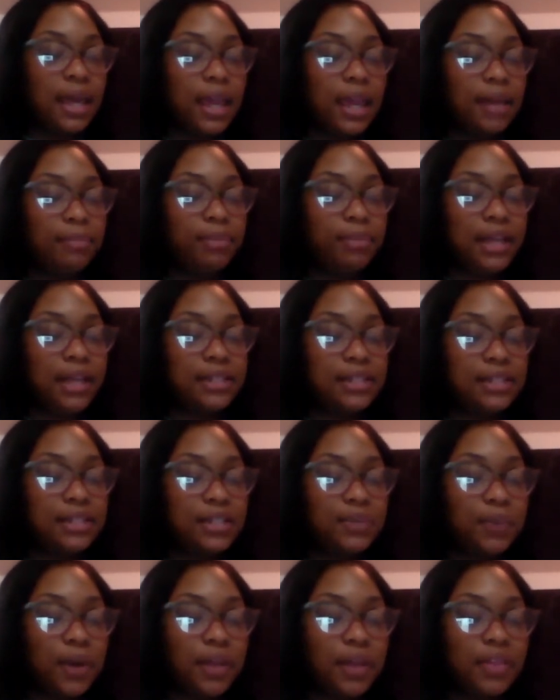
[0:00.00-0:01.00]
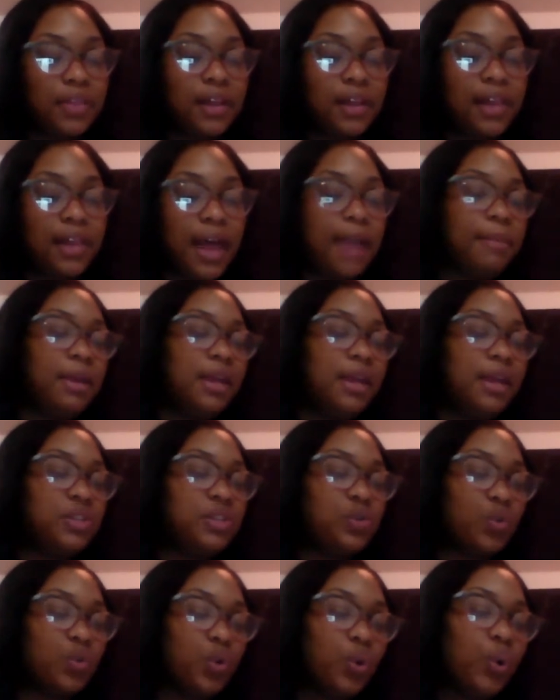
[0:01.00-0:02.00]
In places where the climate
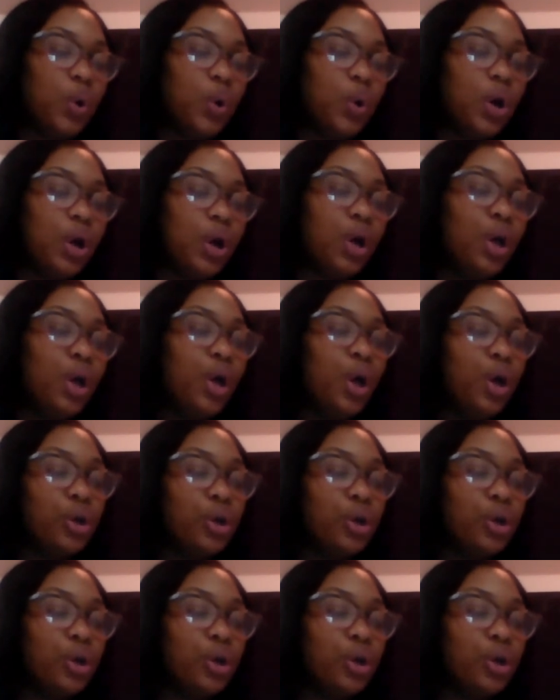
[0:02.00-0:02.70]
is cool,